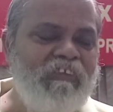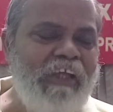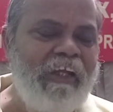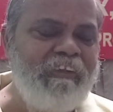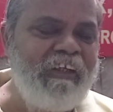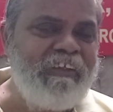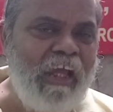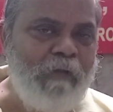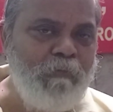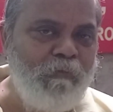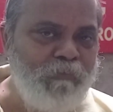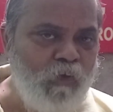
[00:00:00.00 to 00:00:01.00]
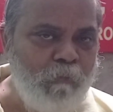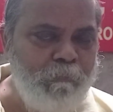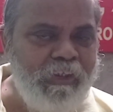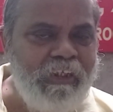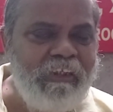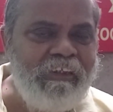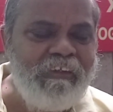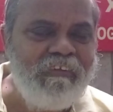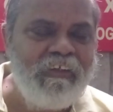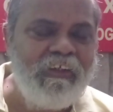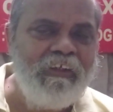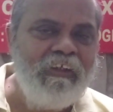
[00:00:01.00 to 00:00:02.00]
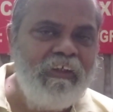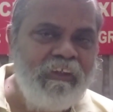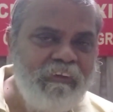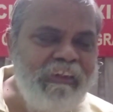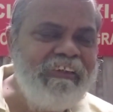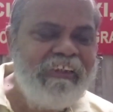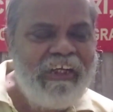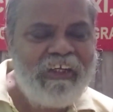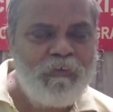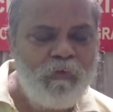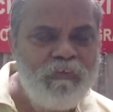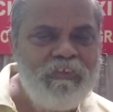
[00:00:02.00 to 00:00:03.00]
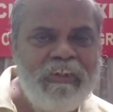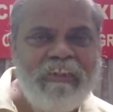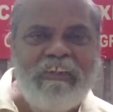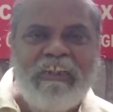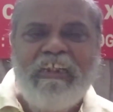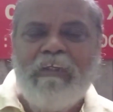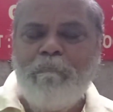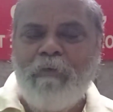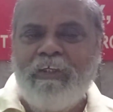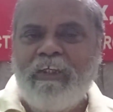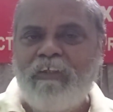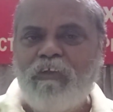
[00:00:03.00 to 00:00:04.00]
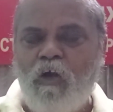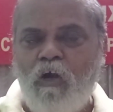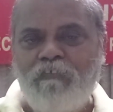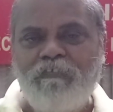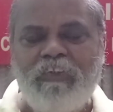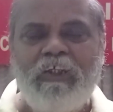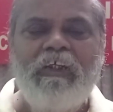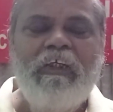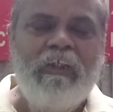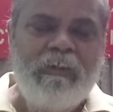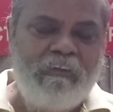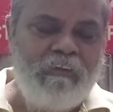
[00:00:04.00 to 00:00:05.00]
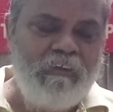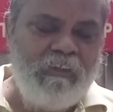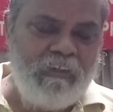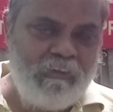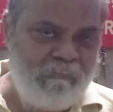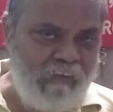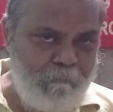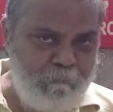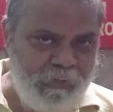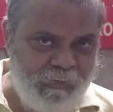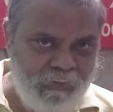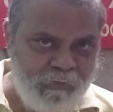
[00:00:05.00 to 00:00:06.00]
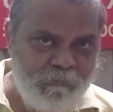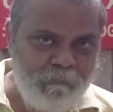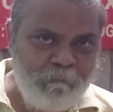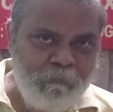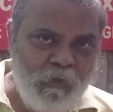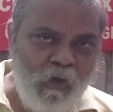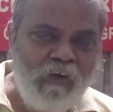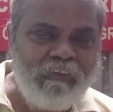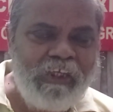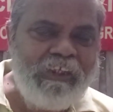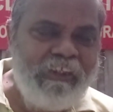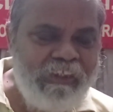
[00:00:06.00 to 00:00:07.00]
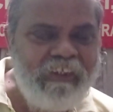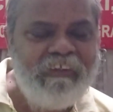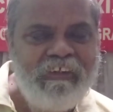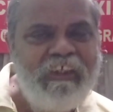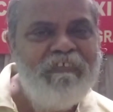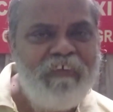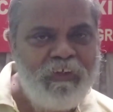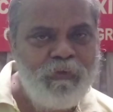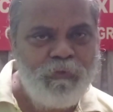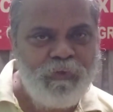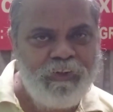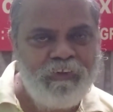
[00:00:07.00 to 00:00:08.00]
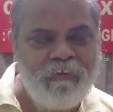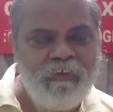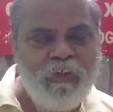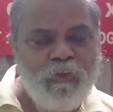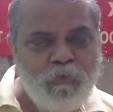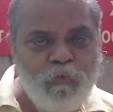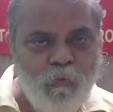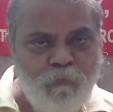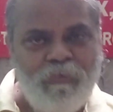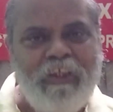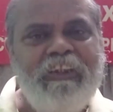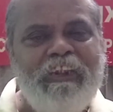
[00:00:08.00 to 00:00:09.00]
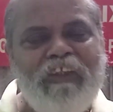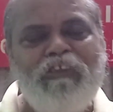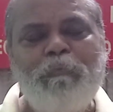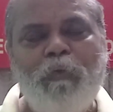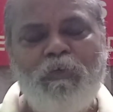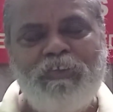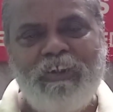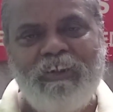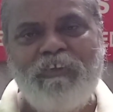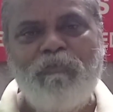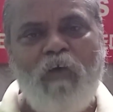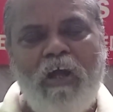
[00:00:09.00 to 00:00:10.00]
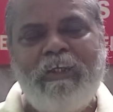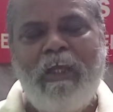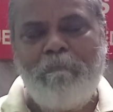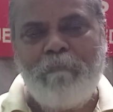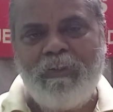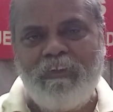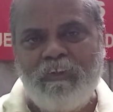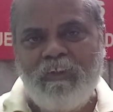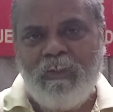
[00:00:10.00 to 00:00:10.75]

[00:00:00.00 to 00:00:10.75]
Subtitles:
at the time of doping, it is these electrons is independent of the temperature or the heat given to you. So in this process, what happens,